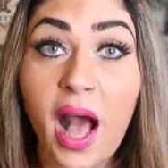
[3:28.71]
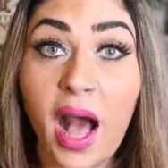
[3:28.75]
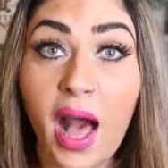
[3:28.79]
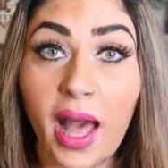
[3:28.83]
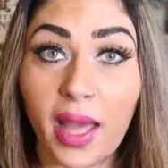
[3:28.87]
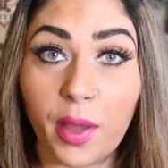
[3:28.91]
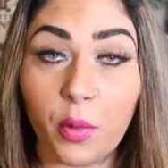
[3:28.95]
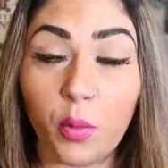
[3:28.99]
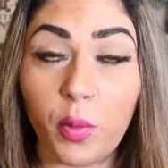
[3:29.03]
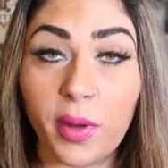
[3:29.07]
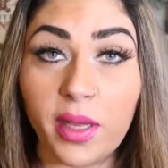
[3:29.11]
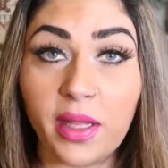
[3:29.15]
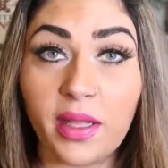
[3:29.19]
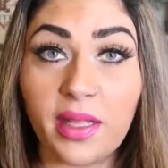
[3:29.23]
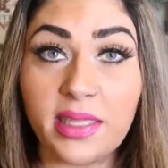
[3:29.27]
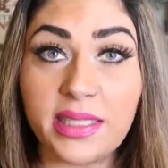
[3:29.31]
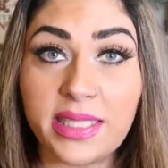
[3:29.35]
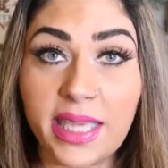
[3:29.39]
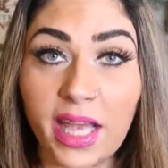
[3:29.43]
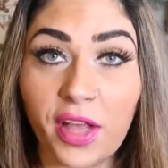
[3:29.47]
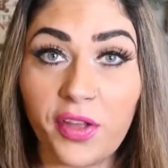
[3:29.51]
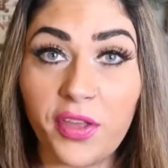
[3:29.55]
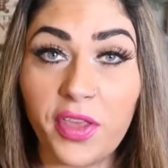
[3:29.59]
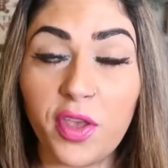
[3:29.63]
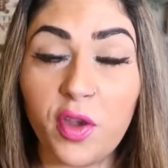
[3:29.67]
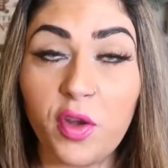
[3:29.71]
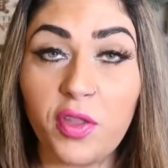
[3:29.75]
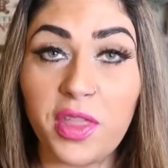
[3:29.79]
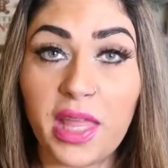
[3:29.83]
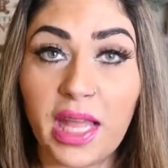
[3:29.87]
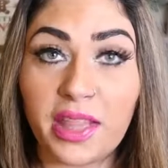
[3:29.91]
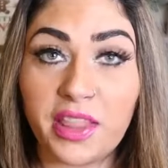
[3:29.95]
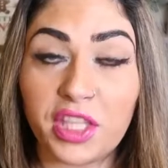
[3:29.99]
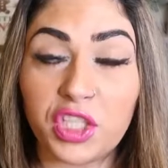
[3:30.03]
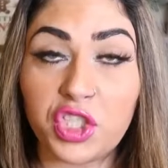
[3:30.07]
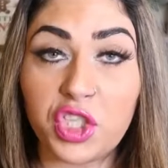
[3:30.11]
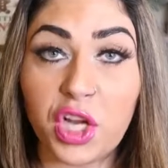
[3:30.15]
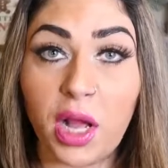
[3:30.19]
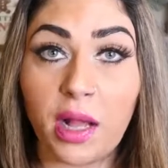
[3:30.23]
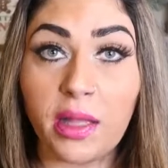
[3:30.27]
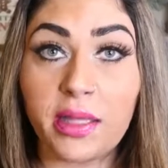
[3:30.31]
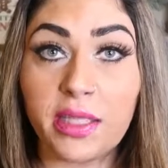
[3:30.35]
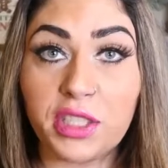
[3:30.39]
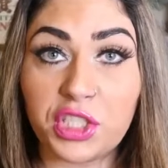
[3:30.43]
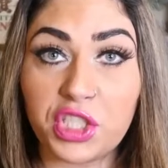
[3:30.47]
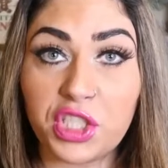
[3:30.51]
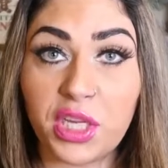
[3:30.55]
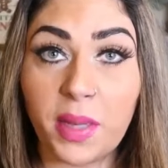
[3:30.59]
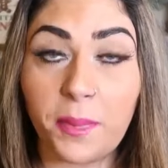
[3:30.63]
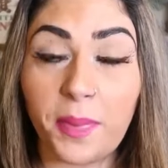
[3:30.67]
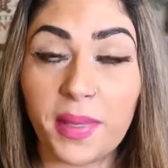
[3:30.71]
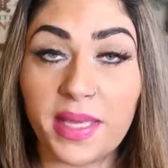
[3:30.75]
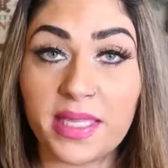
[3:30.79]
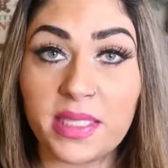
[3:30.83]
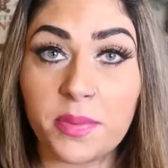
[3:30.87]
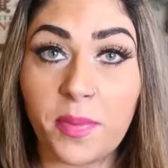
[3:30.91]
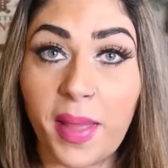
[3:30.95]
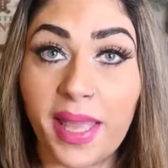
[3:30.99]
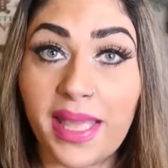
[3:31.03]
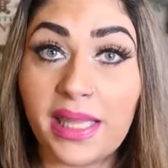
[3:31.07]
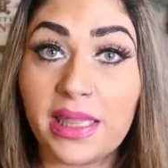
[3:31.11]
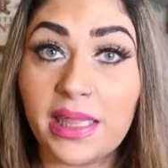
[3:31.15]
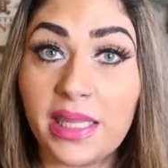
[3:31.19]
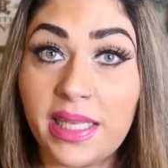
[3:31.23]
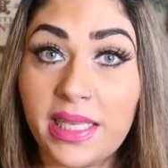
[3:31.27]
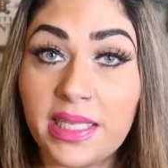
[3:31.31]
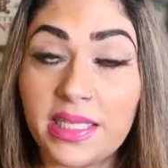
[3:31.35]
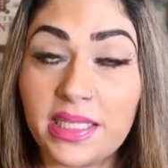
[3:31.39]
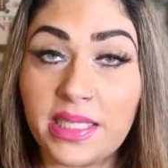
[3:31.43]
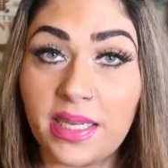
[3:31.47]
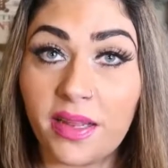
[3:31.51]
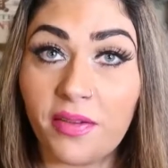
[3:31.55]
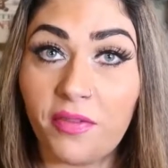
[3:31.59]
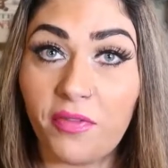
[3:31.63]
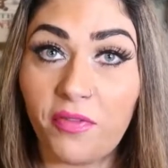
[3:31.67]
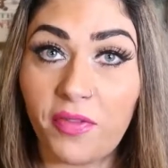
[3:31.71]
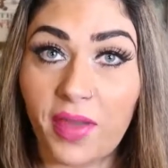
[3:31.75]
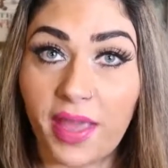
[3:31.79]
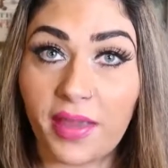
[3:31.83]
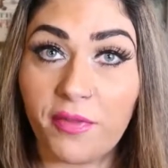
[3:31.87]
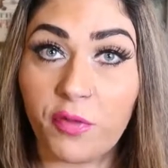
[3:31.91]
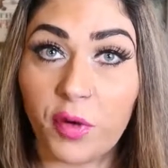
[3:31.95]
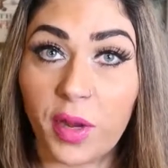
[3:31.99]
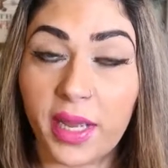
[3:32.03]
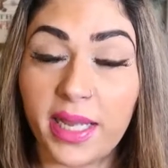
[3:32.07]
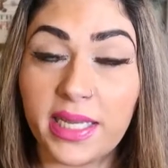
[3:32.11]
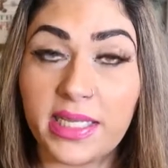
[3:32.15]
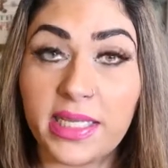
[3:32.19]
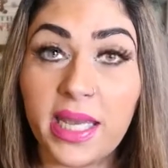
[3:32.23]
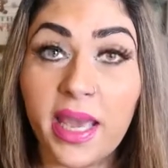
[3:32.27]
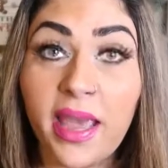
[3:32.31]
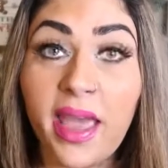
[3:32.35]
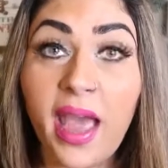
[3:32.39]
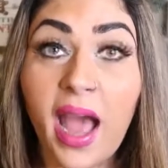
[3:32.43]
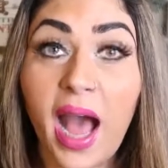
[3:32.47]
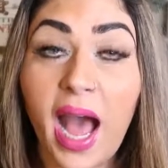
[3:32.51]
I will tell you that the chocolate chip is my least favorite.